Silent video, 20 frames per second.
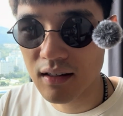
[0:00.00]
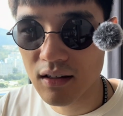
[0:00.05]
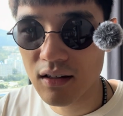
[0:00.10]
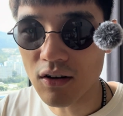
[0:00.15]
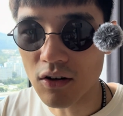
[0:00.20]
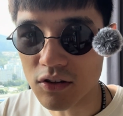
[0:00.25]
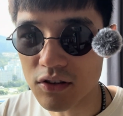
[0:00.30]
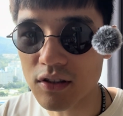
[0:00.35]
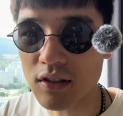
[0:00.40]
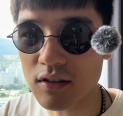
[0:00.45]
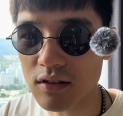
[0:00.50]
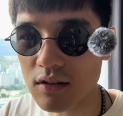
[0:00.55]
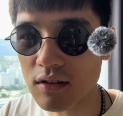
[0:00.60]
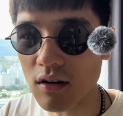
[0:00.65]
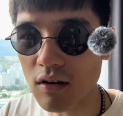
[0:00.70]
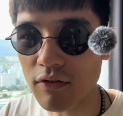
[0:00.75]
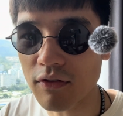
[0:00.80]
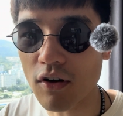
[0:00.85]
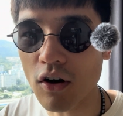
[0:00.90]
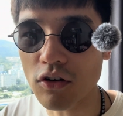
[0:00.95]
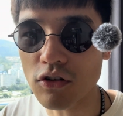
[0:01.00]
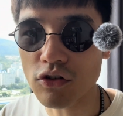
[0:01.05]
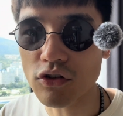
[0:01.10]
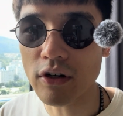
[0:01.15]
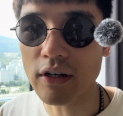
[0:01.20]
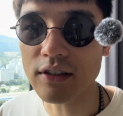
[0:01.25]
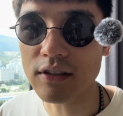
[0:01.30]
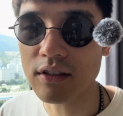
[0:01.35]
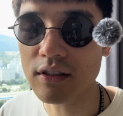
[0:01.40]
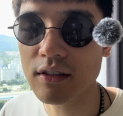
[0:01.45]
consist of
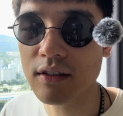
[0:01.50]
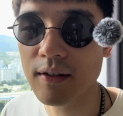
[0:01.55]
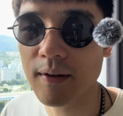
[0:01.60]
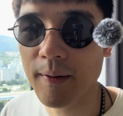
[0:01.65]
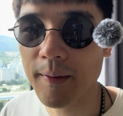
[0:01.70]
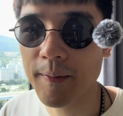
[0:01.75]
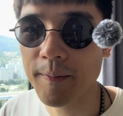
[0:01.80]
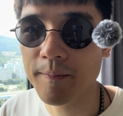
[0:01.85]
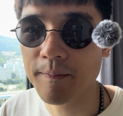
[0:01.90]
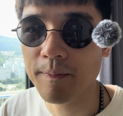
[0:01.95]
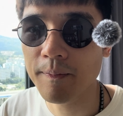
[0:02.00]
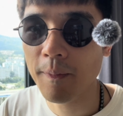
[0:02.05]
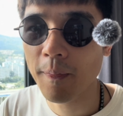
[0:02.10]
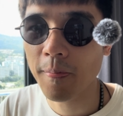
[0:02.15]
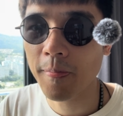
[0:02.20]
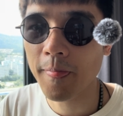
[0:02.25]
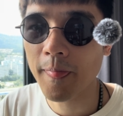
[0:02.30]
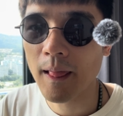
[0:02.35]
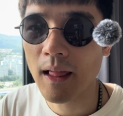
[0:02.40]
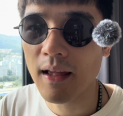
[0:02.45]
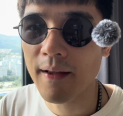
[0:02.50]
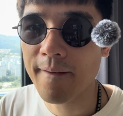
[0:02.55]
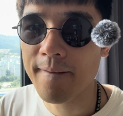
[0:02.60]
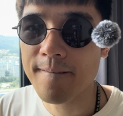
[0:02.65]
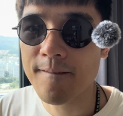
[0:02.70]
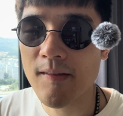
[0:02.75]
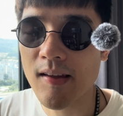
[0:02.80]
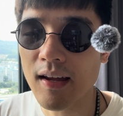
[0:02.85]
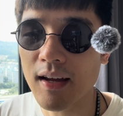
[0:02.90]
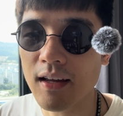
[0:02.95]
contrast.
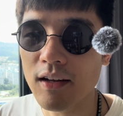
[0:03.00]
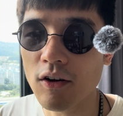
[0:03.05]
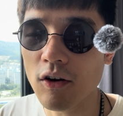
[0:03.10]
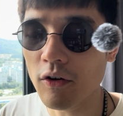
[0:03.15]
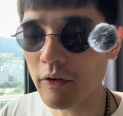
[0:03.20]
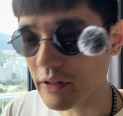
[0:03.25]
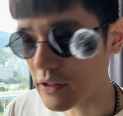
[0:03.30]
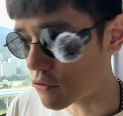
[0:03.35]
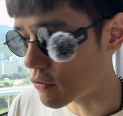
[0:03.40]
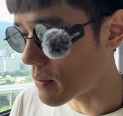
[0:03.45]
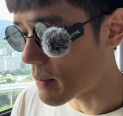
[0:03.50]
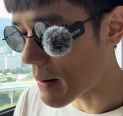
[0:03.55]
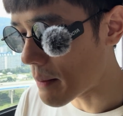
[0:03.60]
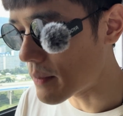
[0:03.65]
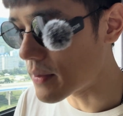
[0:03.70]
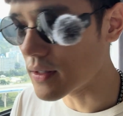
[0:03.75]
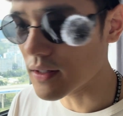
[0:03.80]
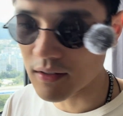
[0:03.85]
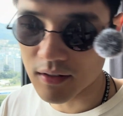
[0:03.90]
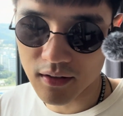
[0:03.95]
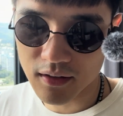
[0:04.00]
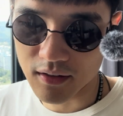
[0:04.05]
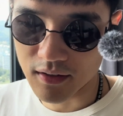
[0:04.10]
And always remember,